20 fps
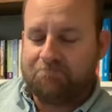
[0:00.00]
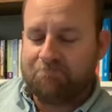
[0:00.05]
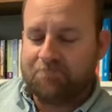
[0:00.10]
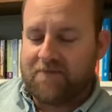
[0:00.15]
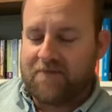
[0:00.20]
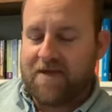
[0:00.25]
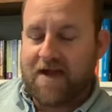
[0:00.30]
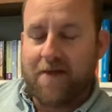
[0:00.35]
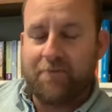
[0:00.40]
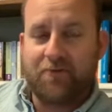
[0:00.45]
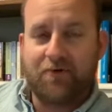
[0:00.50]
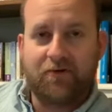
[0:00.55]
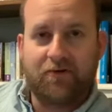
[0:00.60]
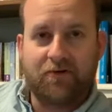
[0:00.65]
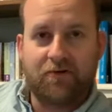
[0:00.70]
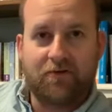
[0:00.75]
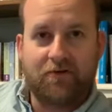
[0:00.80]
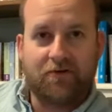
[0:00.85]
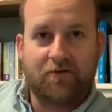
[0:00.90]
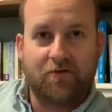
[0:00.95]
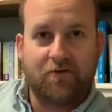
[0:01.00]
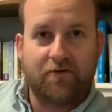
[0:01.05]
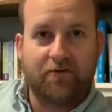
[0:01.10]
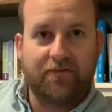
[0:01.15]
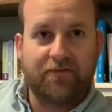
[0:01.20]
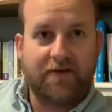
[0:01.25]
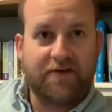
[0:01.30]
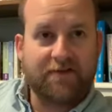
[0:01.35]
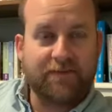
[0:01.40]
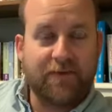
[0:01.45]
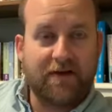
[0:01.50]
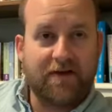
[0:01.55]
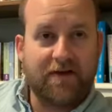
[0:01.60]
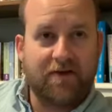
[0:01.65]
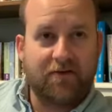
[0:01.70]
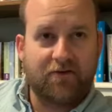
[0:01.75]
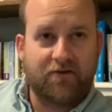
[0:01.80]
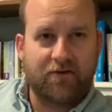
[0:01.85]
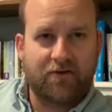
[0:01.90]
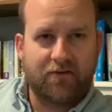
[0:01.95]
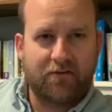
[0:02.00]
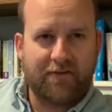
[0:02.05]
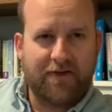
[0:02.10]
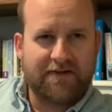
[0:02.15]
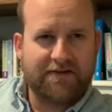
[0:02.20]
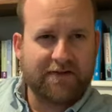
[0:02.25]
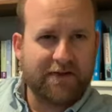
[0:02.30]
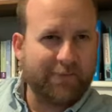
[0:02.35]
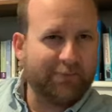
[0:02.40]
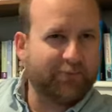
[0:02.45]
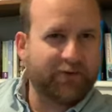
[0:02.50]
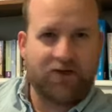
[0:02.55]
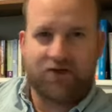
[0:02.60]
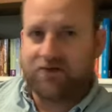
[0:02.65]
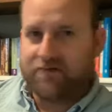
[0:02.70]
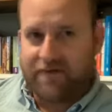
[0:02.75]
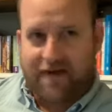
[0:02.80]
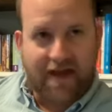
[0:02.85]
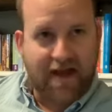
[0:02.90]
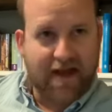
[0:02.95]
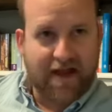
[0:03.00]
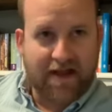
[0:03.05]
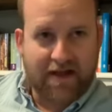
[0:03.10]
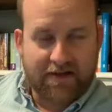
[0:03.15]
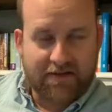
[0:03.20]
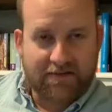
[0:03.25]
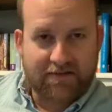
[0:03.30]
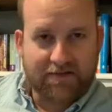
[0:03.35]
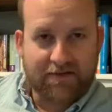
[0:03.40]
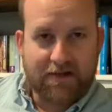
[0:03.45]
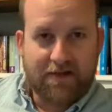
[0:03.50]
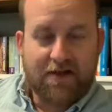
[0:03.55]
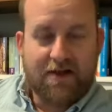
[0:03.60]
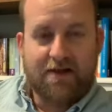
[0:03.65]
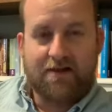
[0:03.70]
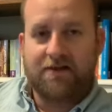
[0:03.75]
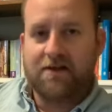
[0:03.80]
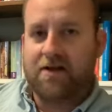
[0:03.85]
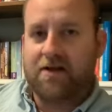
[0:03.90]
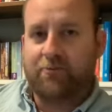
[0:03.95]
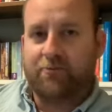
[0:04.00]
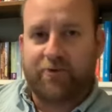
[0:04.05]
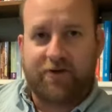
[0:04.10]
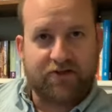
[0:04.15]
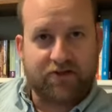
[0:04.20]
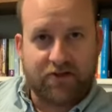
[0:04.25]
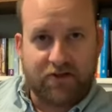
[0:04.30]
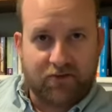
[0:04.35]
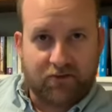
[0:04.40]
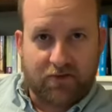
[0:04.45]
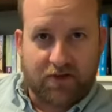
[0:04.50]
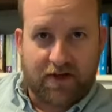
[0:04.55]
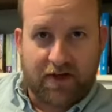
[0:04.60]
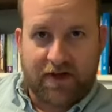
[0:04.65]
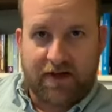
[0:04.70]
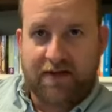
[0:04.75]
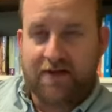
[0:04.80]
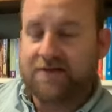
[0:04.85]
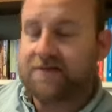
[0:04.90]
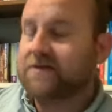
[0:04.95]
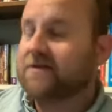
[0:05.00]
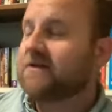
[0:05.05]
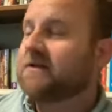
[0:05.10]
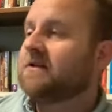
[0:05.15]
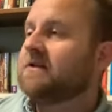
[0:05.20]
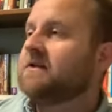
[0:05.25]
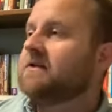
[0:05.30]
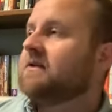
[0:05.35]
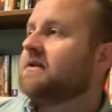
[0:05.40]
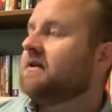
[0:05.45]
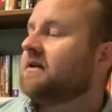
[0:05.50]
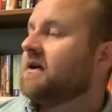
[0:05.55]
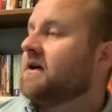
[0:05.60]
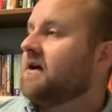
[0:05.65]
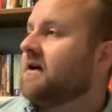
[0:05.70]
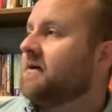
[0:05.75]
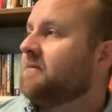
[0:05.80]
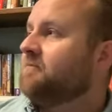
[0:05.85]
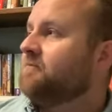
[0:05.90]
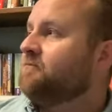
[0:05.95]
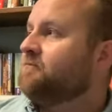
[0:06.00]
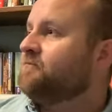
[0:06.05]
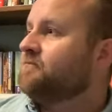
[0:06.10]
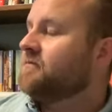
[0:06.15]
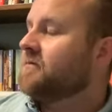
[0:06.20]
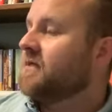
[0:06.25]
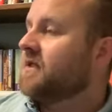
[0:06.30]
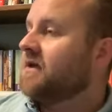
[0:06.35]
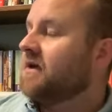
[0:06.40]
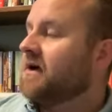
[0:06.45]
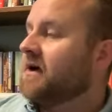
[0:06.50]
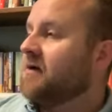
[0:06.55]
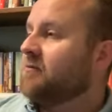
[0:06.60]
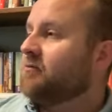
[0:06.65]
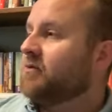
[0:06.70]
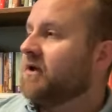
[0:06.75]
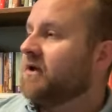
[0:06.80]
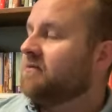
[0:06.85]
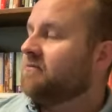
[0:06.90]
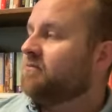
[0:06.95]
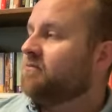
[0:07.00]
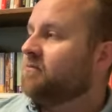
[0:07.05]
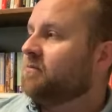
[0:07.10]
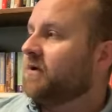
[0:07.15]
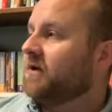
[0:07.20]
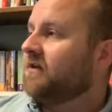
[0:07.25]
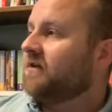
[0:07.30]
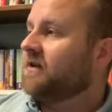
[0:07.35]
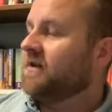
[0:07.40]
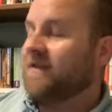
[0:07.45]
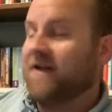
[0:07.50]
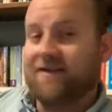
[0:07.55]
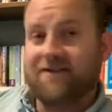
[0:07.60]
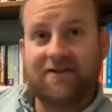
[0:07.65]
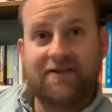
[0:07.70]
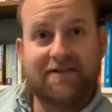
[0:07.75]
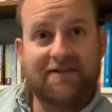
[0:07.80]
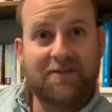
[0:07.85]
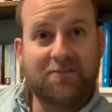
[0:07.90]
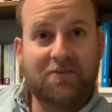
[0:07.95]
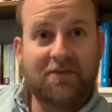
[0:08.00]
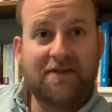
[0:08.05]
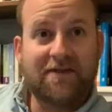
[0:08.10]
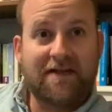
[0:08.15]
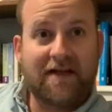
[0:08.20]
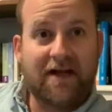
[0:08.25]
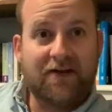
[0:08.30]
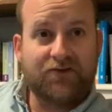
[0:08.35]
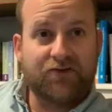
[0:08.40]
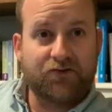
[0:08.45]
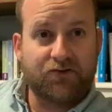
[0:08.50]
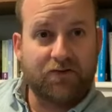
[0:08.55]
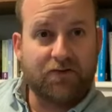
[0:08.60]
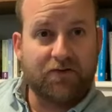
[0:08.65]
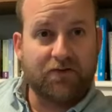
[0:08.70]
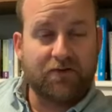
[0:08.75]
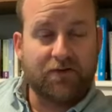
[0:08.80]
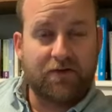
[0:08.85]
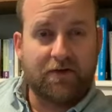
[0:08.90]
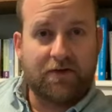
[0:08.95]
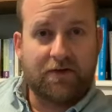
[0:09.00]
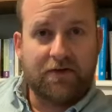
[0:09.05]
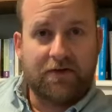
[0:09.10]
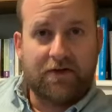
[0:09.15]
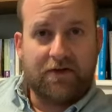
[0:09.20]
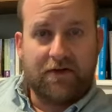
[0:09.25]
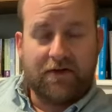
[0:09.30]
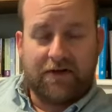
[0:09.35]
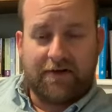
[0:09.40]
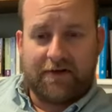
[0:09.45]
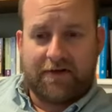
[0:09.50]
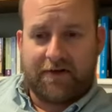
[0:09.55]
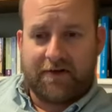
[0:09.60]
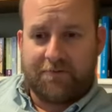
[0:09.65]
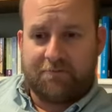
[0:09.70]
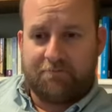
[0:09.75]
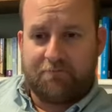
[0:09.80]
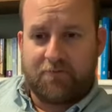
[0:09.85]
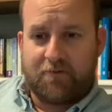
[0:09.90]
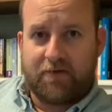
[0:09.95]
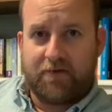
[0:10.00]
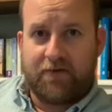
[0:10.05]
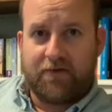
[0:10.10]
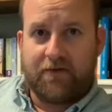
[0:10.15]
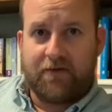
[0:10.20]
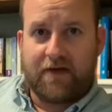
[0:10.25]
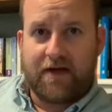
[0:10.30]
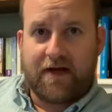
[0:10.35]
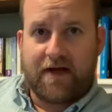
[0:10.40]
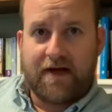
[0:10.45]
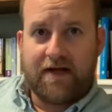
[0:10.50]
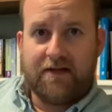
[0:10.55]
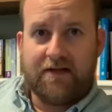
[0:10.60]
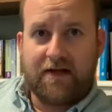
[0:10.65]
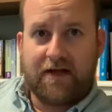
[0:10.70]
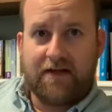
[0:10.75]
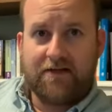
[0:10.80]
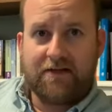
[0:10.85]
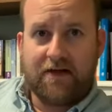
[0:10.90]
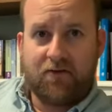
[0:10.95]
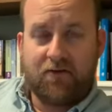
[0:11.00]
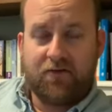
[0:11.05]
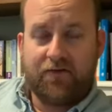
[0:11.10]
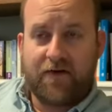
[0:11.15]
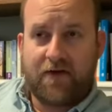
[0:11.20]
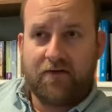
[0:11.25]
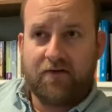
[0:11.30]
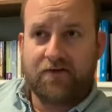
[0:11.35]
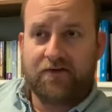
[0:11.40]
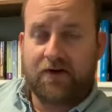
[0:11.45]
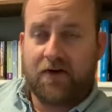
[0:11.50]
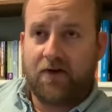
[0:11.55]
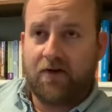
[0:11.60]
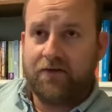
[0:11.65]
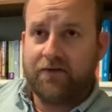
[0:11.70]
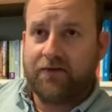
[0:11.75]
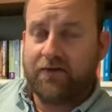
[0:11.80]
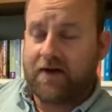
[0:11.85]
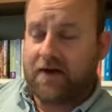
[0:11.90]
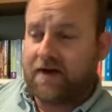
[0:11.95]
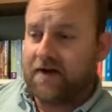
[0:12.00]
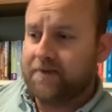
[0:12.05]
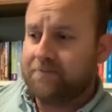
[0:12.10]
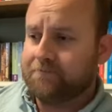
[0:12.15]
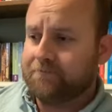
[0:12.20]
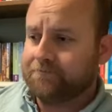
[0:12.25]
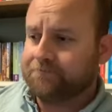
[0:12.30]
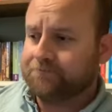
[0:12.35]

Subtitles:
capital or investment in order to invest in a bunch of ads to get a bunch of new clients. Um, but that's just simply not true. Um, I talk with founders all the time